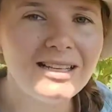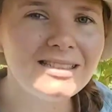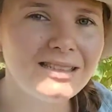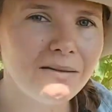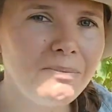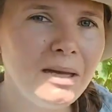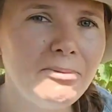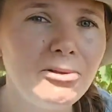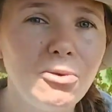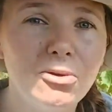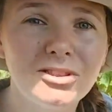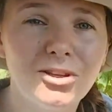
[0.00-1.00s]
Some people
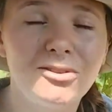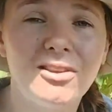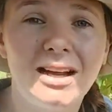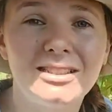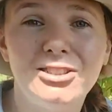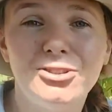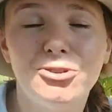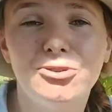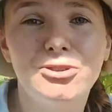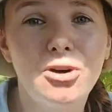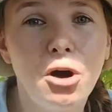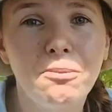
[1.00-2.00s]
also like to use
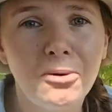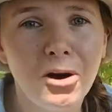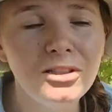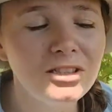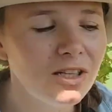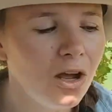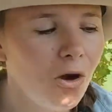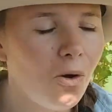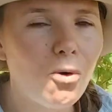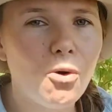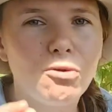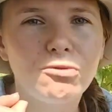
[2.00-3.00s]
compost
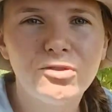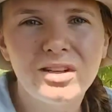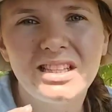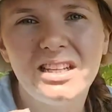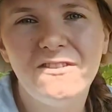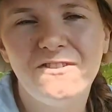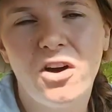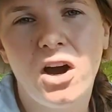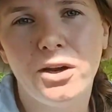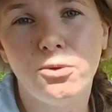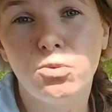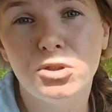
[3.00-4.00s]
or really
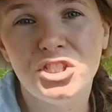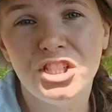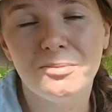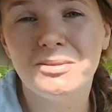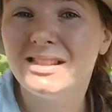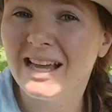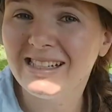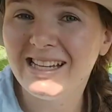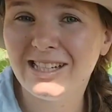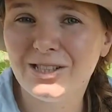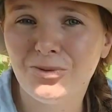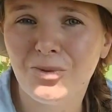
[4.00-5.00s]
fine wood chips. They
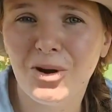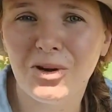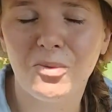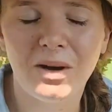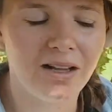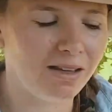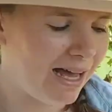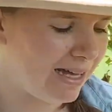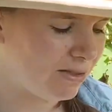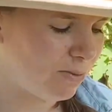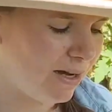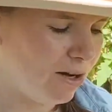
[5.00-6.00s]
tend to work well
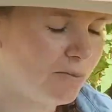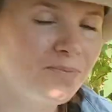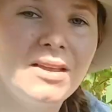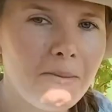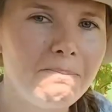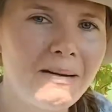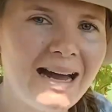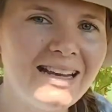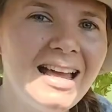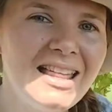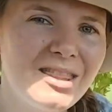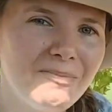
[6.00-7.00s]
as well. But
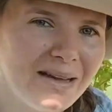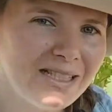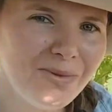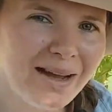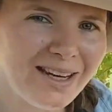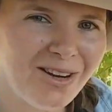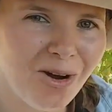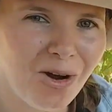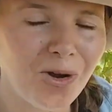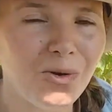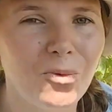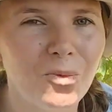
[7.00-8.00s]
the best way to
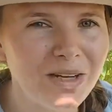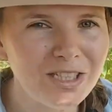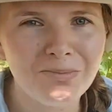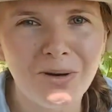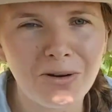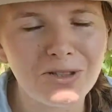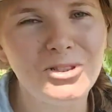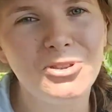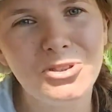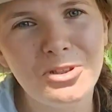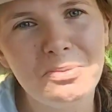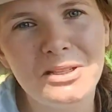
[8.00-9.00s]
know which mulch you
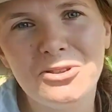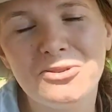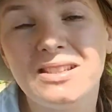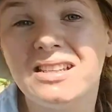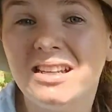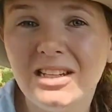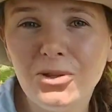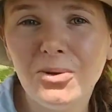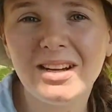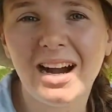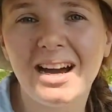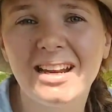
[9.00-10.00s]
should be using in your
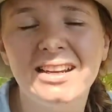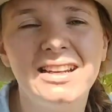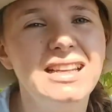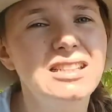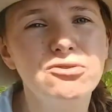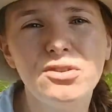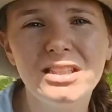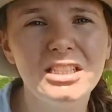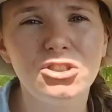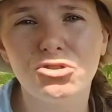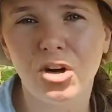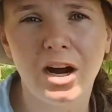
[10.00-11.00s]
garden is really
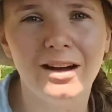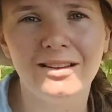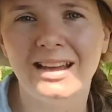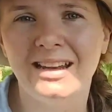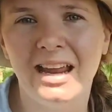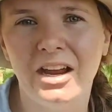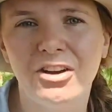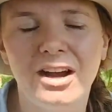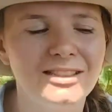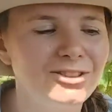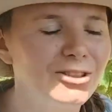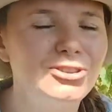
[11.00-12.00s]
trial and error.
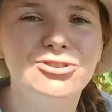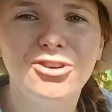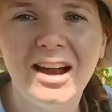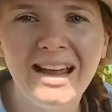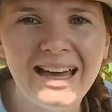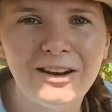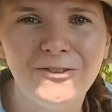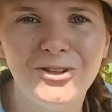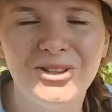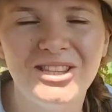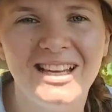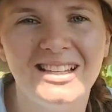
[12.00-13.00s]
So try out a
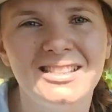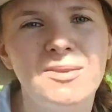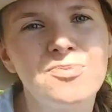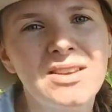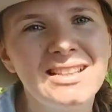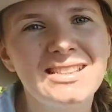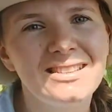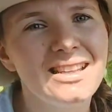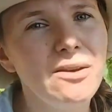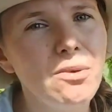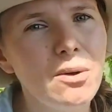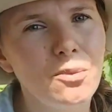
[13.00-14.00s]
few things,
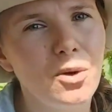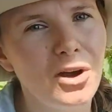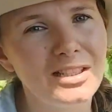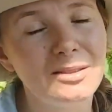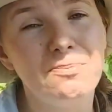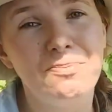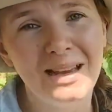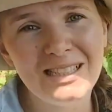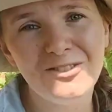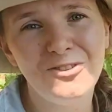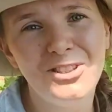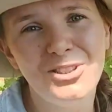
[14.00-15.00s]
see what works
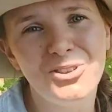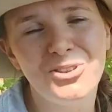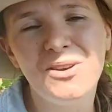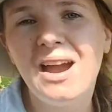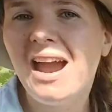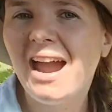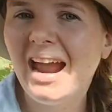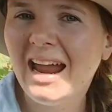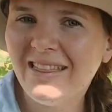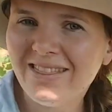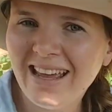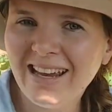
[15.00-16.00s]
best for you,
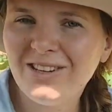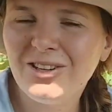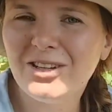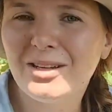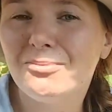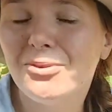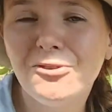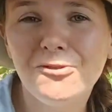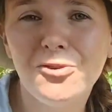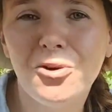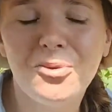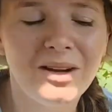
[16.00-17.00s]
and then you can move
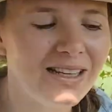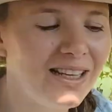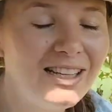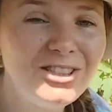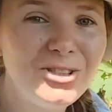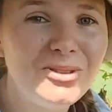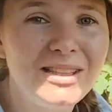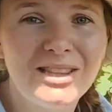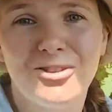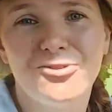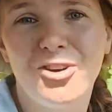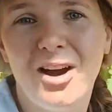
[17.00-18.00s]
forward choosing
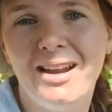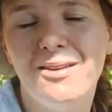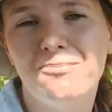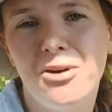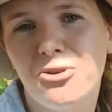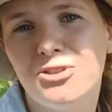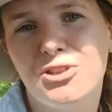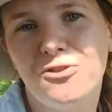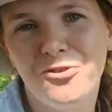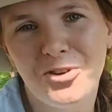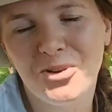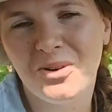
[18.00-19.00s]
the right mulch
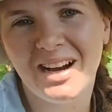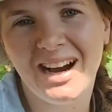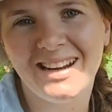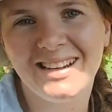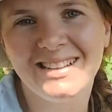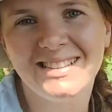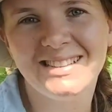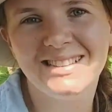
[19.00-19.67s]
for your garden.